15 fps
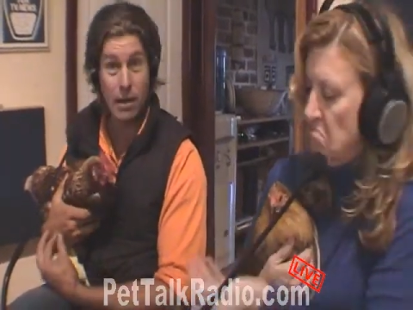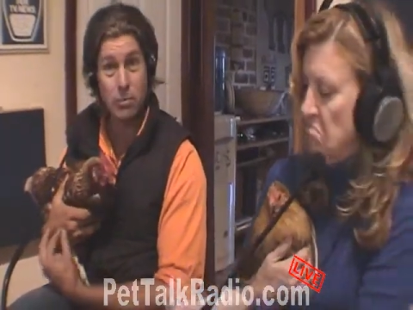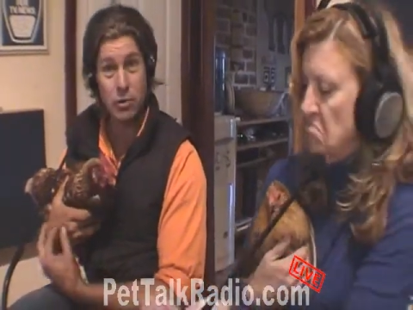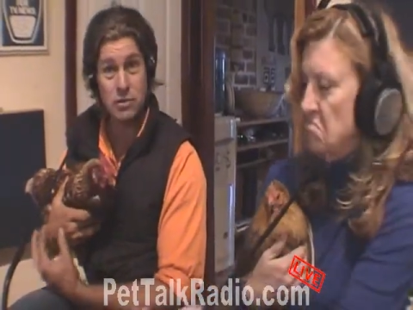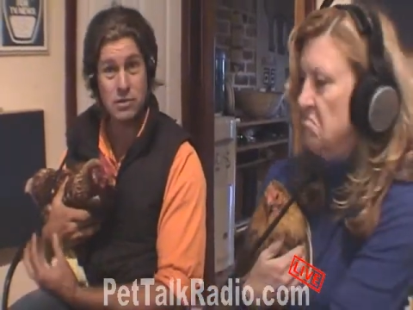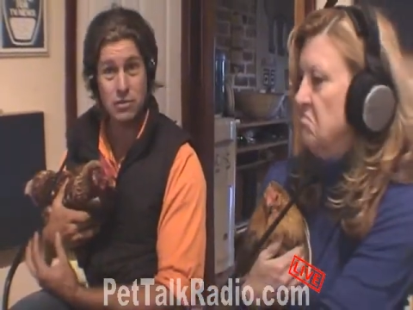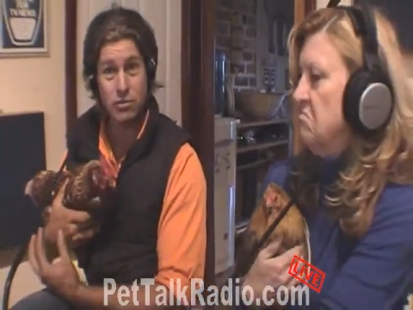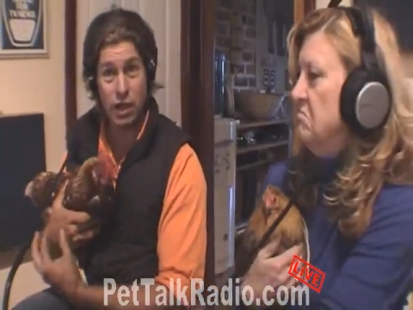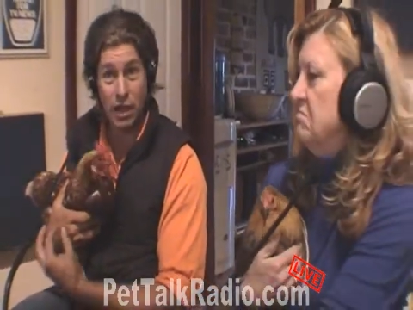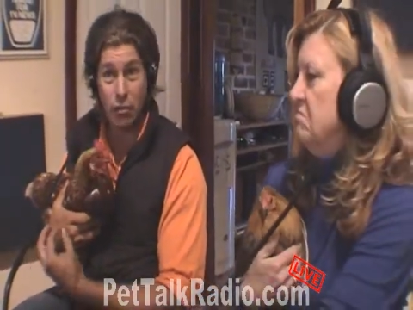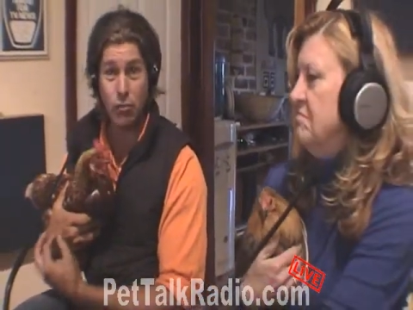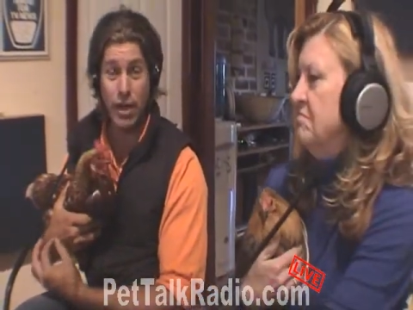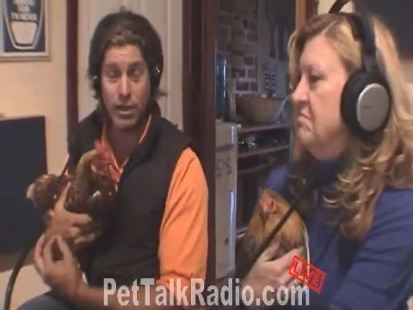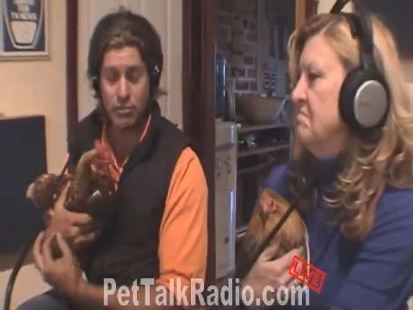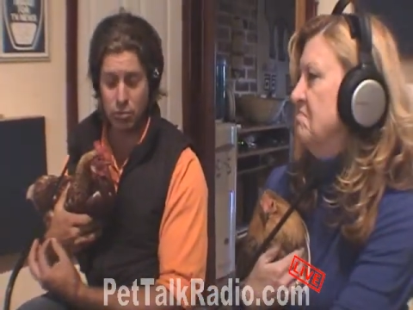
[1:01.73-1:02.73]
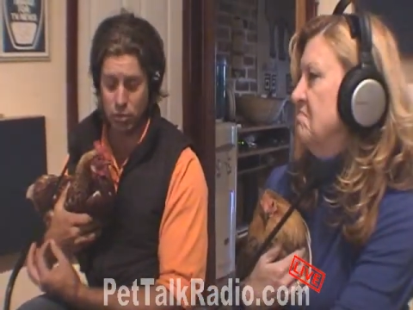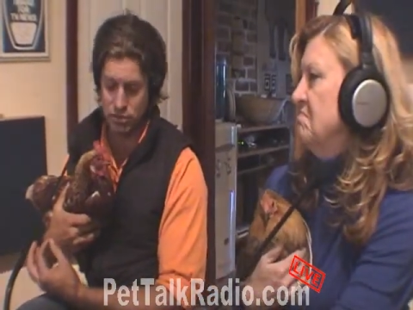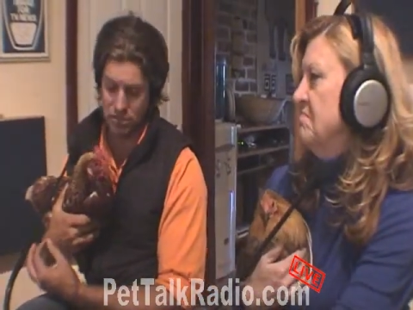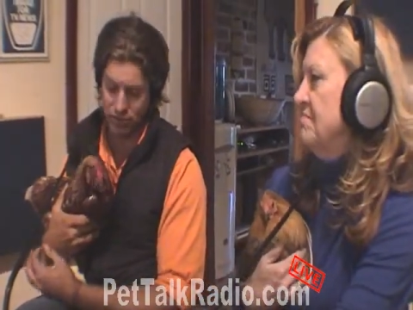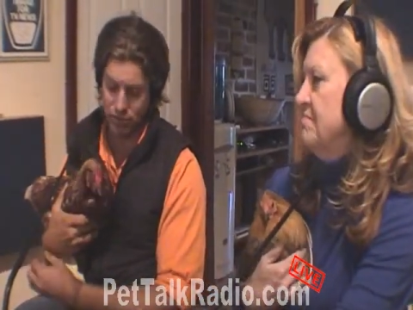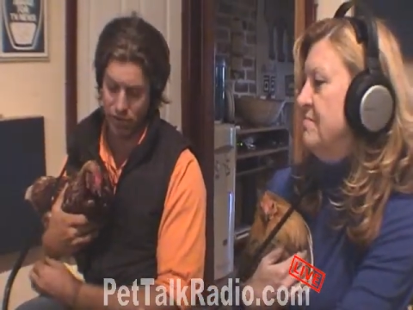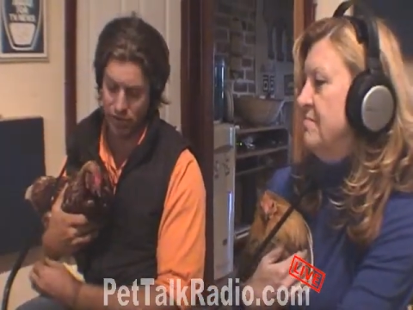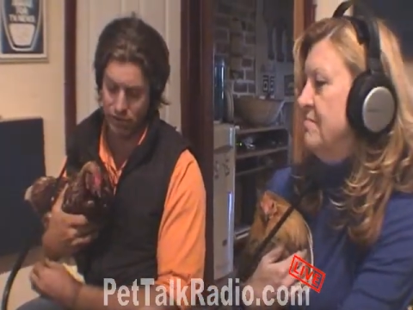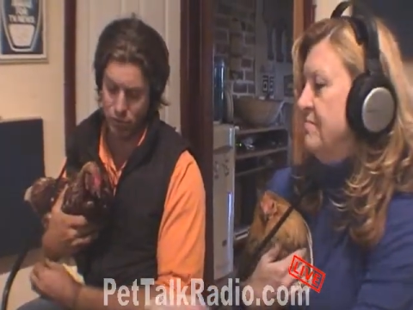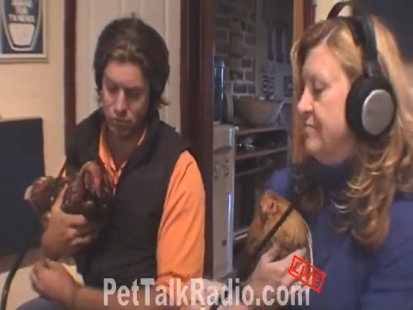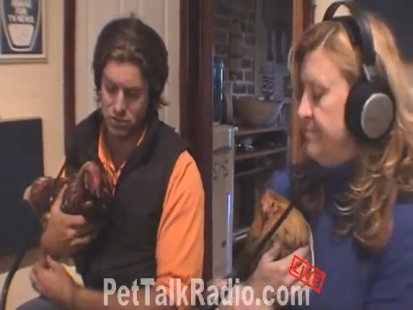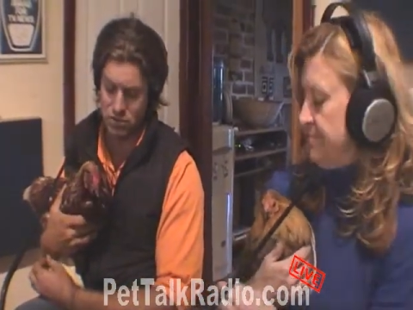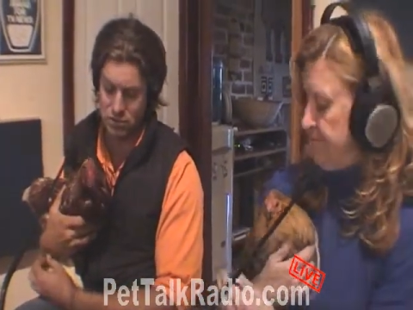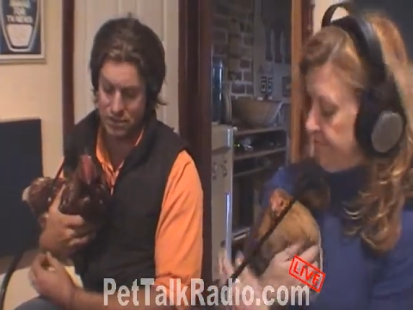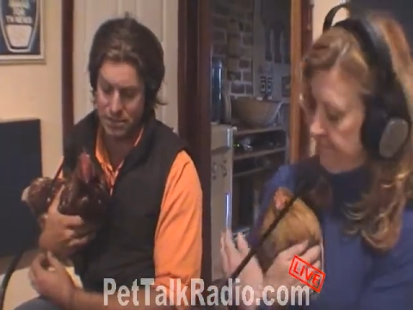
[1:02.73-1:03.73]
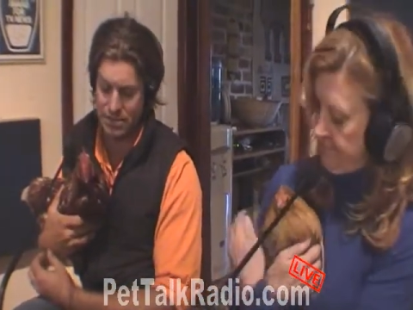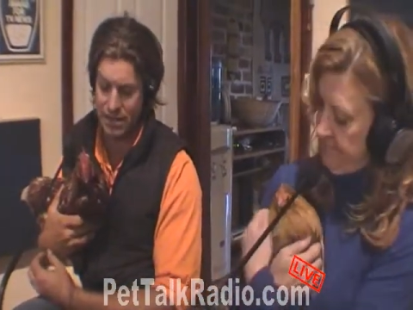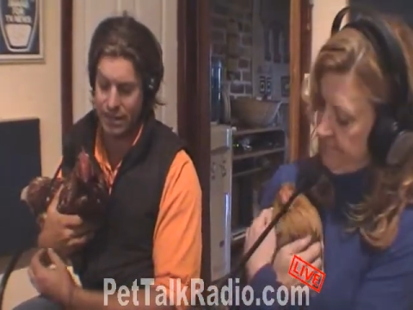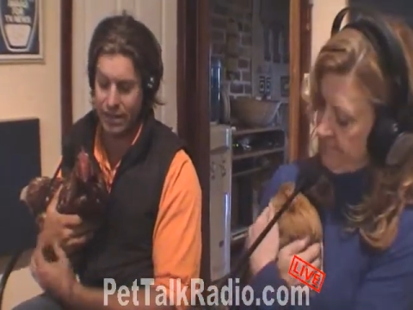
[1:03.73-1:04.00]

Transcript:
Speaker 1: our positive, our rate of positive reinforcement